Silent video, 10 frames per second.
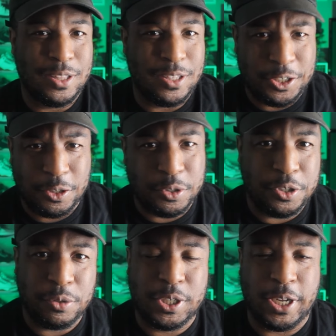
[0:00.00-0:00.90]
These shoes are
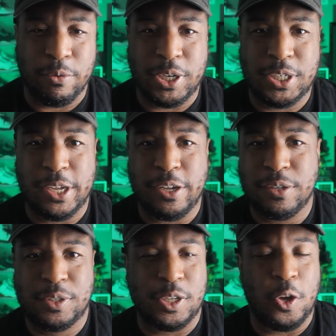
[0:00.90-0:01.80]
$210 retail,
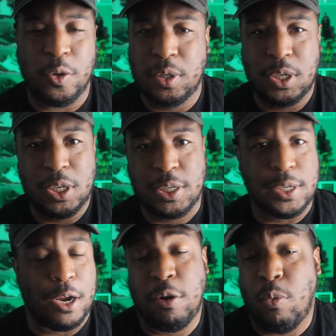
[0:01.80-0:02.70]
so
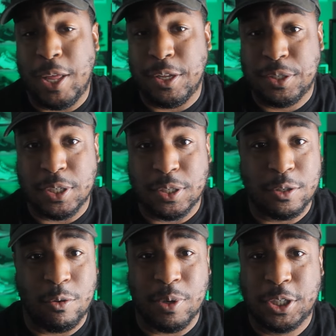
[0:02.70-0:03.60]
I don't know why they're sitting
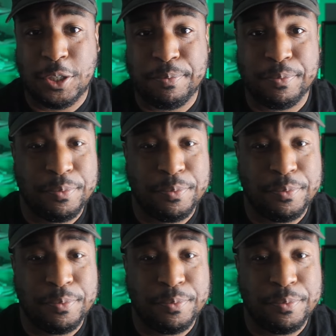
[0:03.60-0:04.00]
so much.